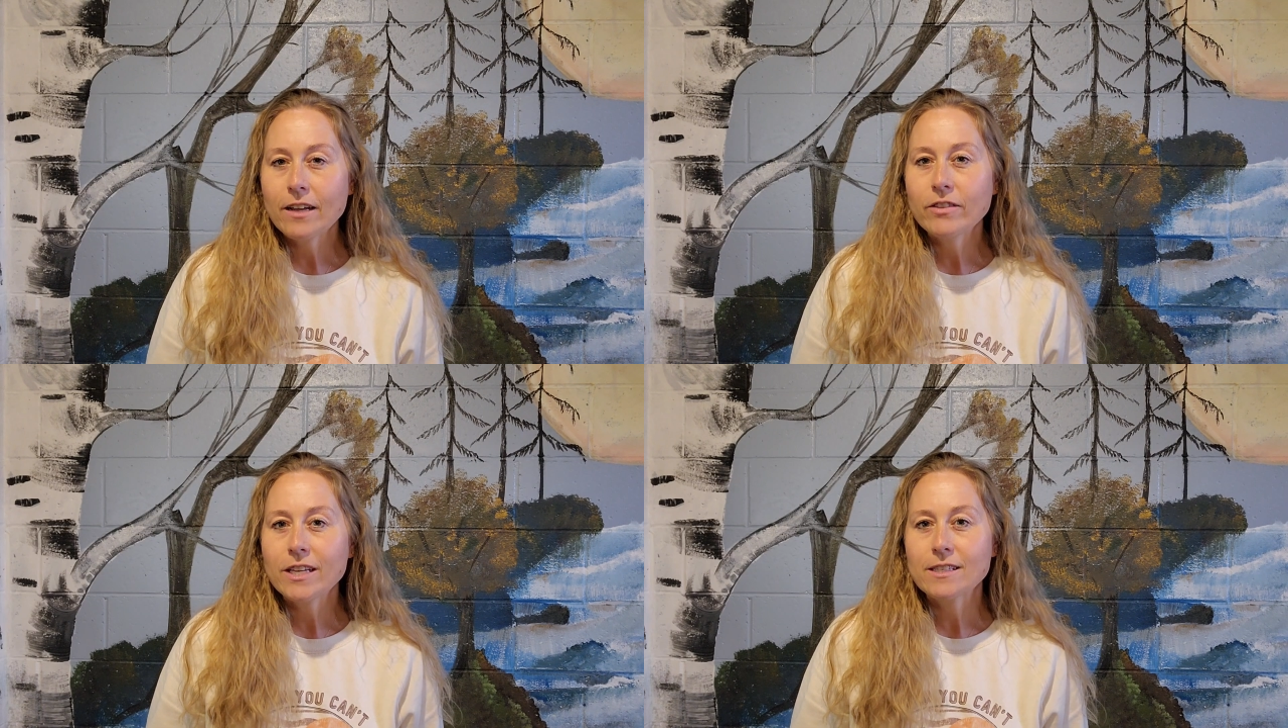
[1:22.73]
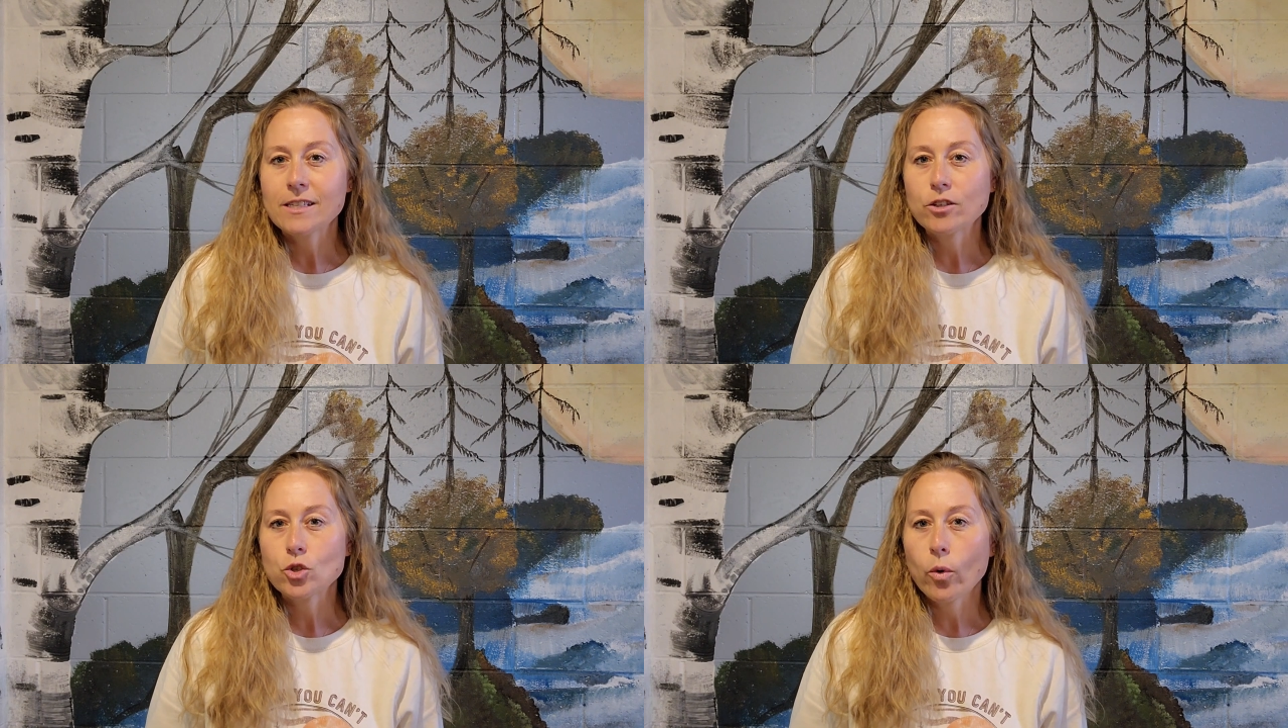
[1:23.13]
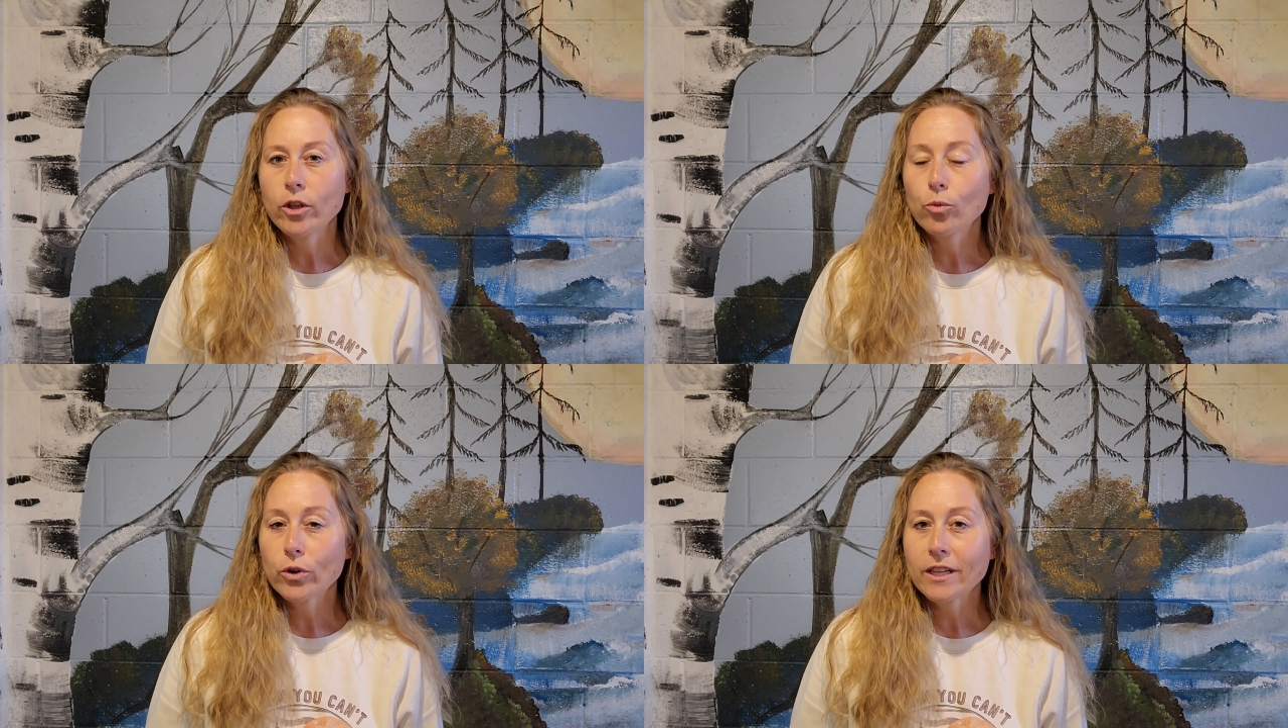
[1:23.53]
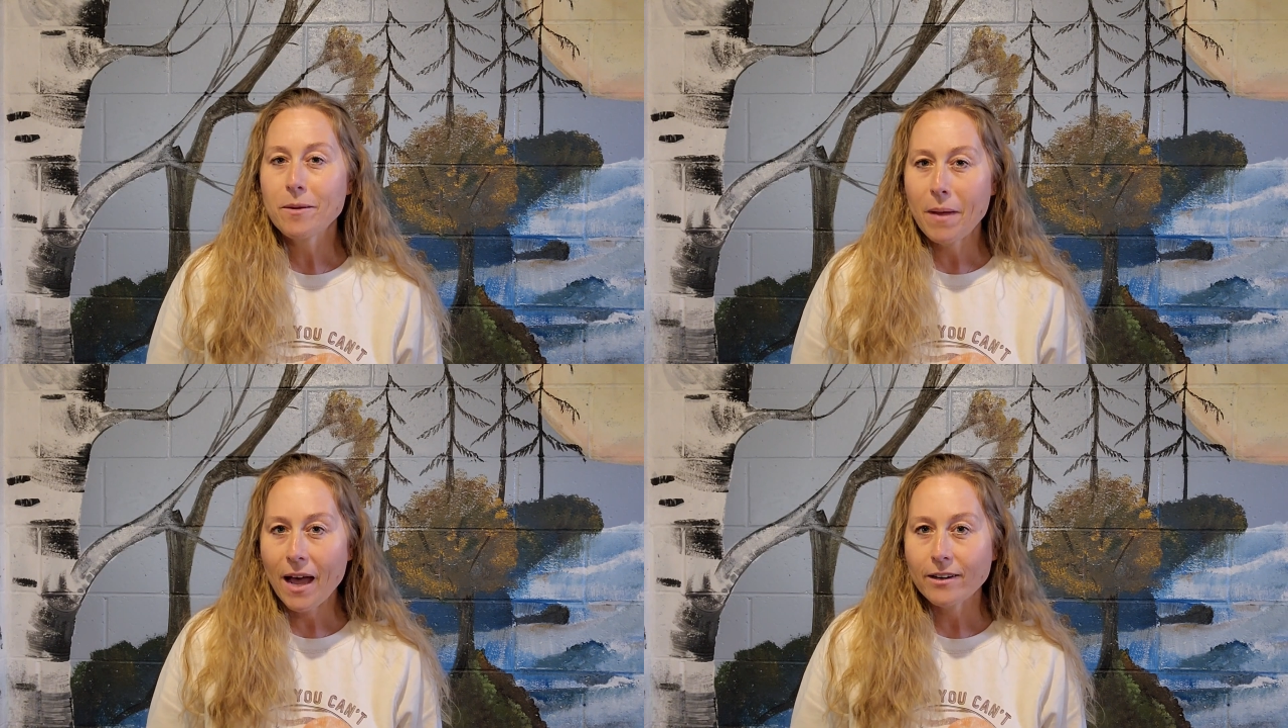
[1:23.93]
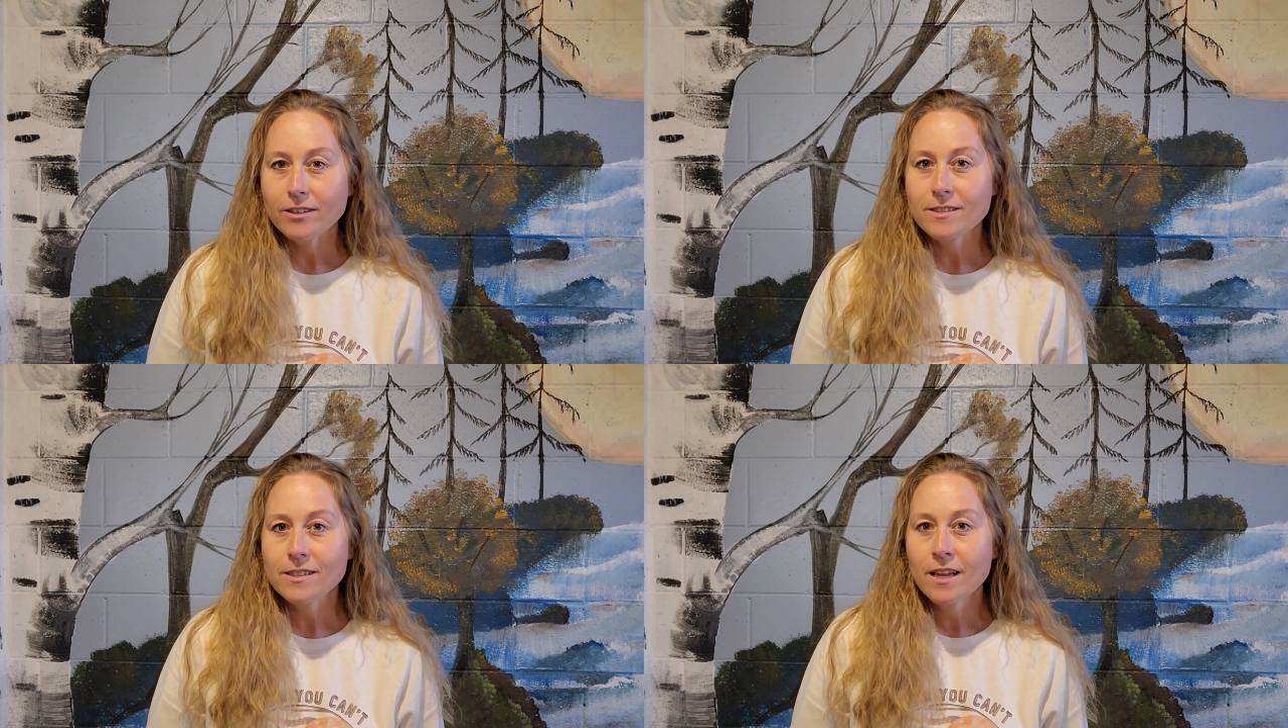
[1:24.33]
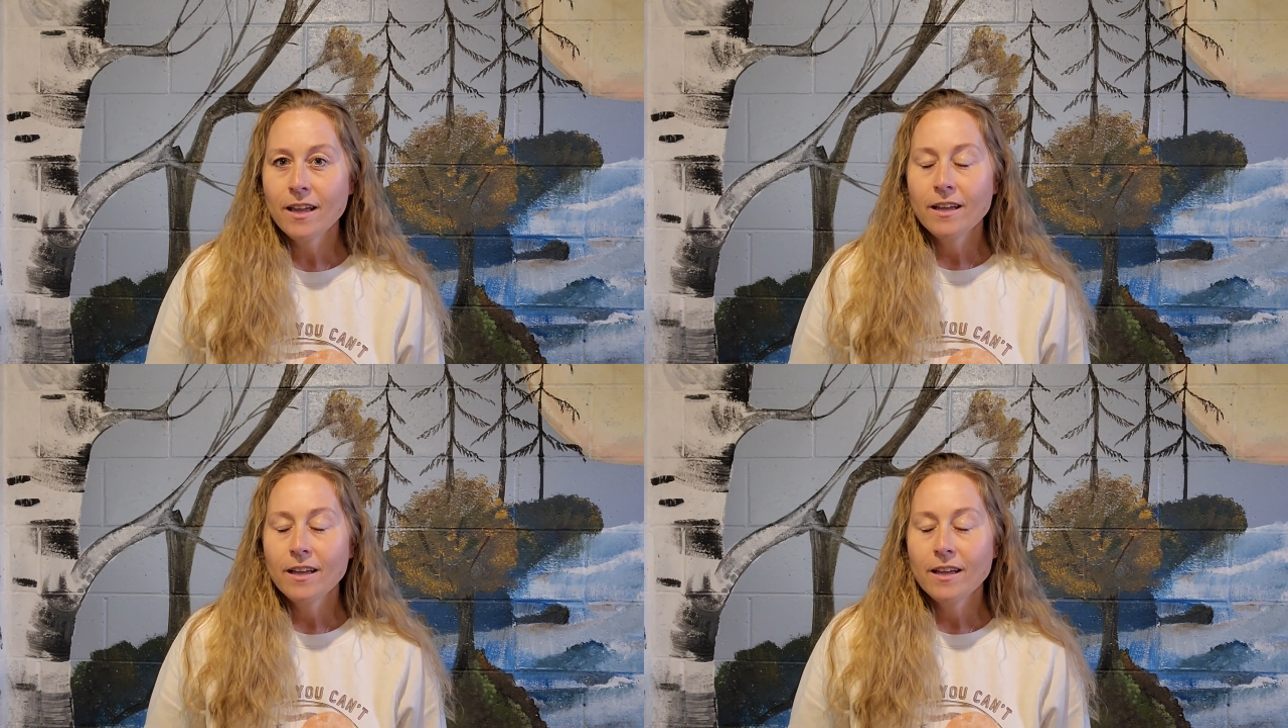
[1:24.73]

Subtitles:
of the essential oil really matters.